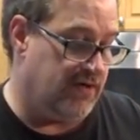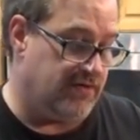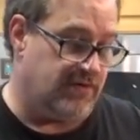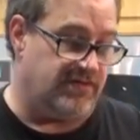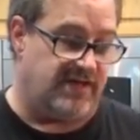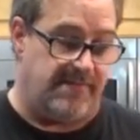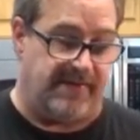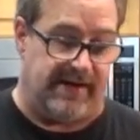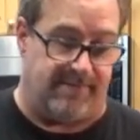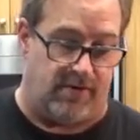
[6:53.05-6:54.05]
So some
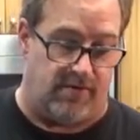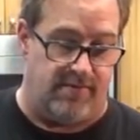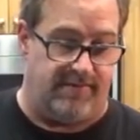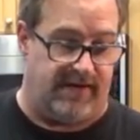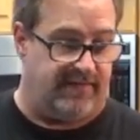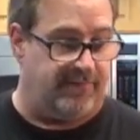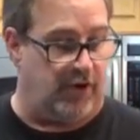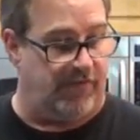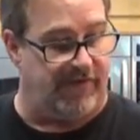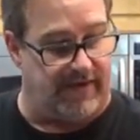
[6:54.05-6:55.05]
people, that's
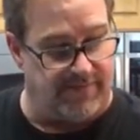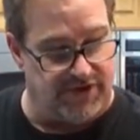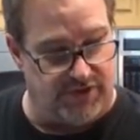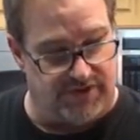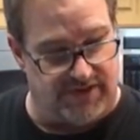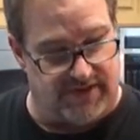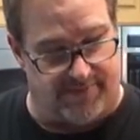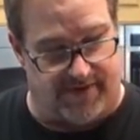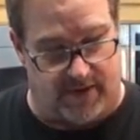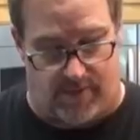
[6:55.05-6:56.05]
perfect, I'm just using
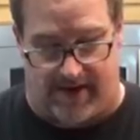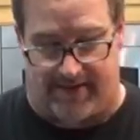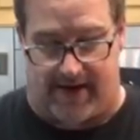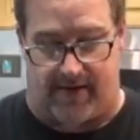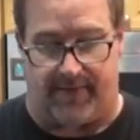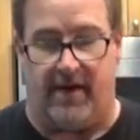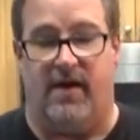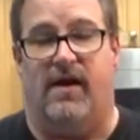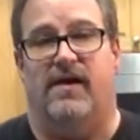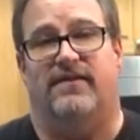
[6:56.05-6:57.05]
something to weigh it down.
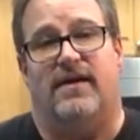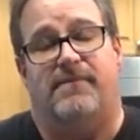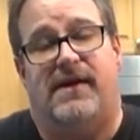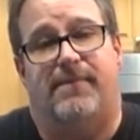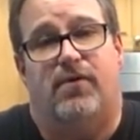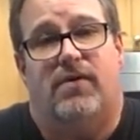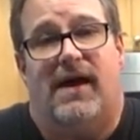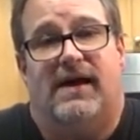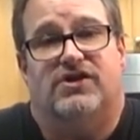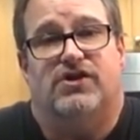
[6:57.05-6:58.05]
Some people
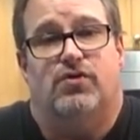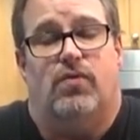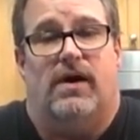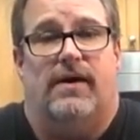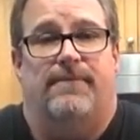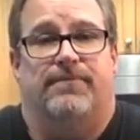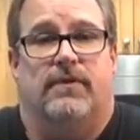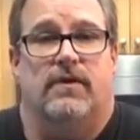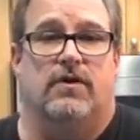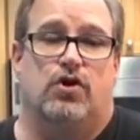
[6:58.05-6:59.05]
like to uh,
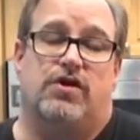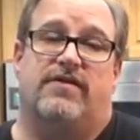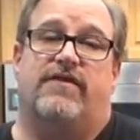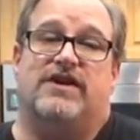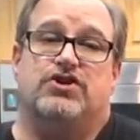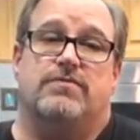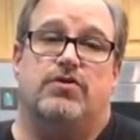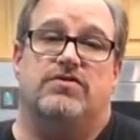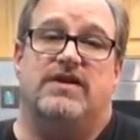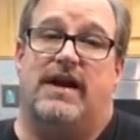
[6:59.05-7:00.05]
cook the
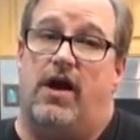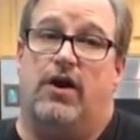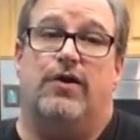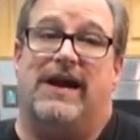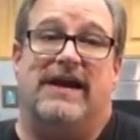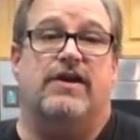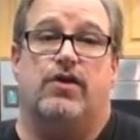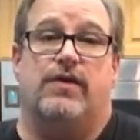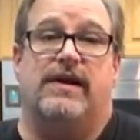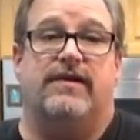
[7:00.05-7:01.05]
vegetables at 180
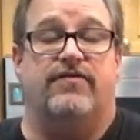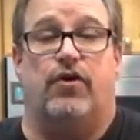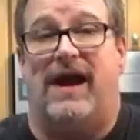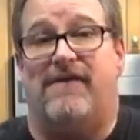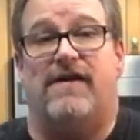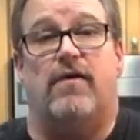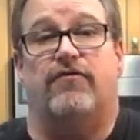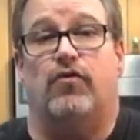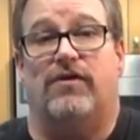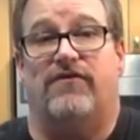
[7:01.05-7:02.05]
degrees half hour,
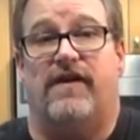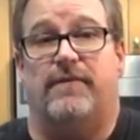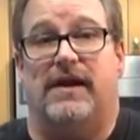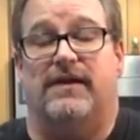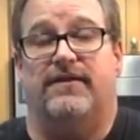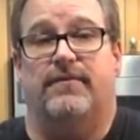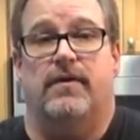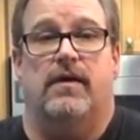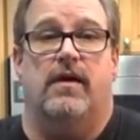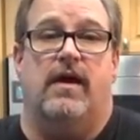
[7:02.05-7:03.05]
45 minutes,
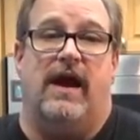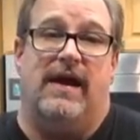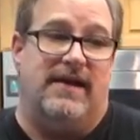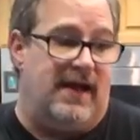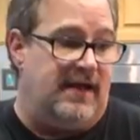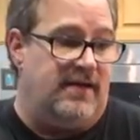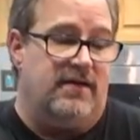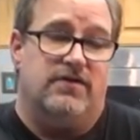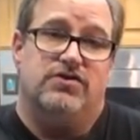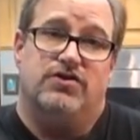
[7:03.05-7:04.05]
and then
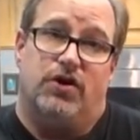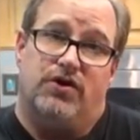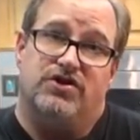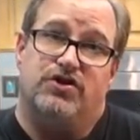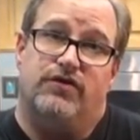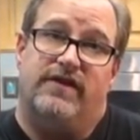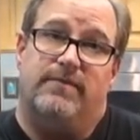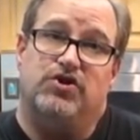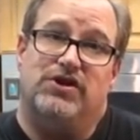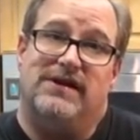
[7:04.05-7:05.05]
turn the sous vide
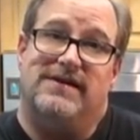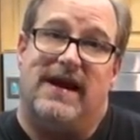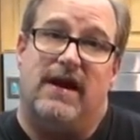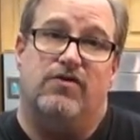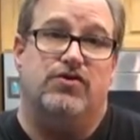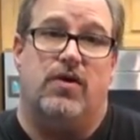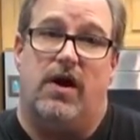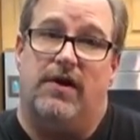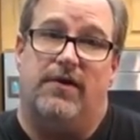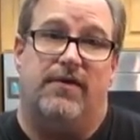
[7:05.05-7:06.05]
machine down to
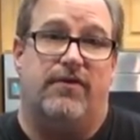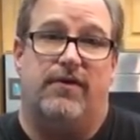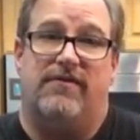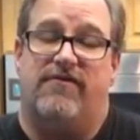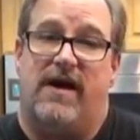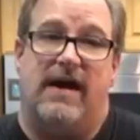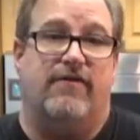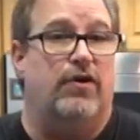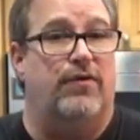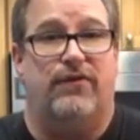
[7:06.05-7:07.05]
135,
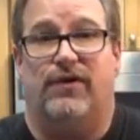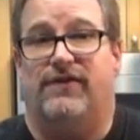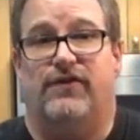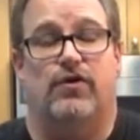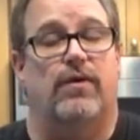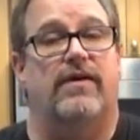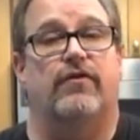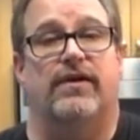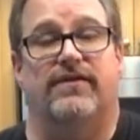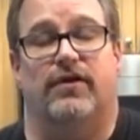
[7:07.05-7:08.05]
132,
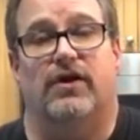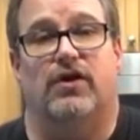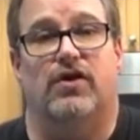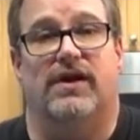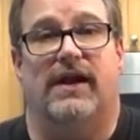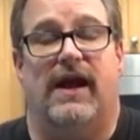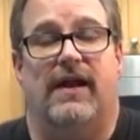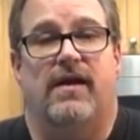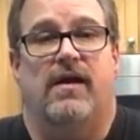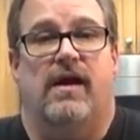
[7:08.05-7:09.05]
whatever it is they're going to cook it
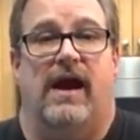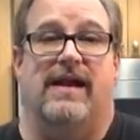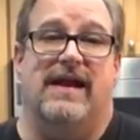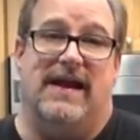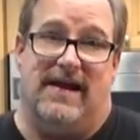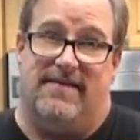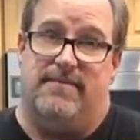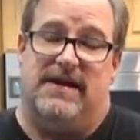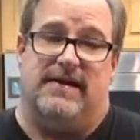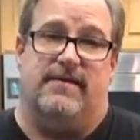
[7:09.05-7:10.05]
at, and then add the
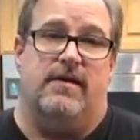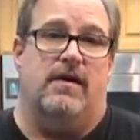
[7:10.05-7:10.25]
meat.